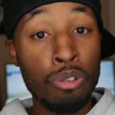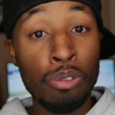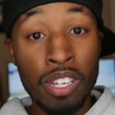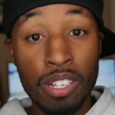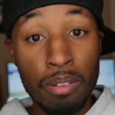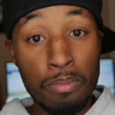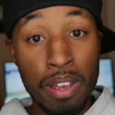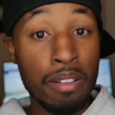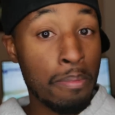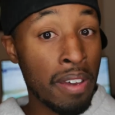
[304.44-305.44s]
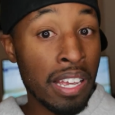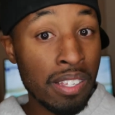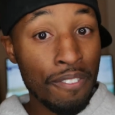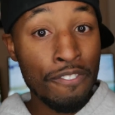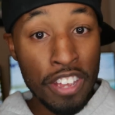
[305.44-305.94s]
use it to make the
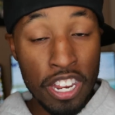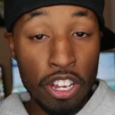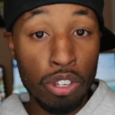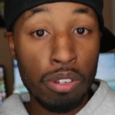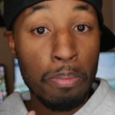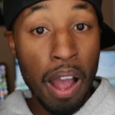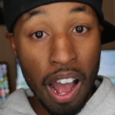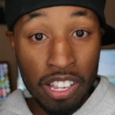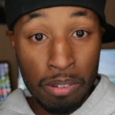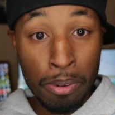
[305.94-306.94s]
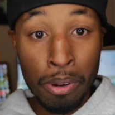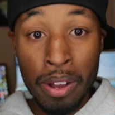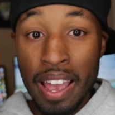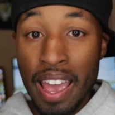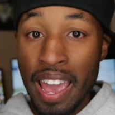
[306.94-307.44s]
best videos possible.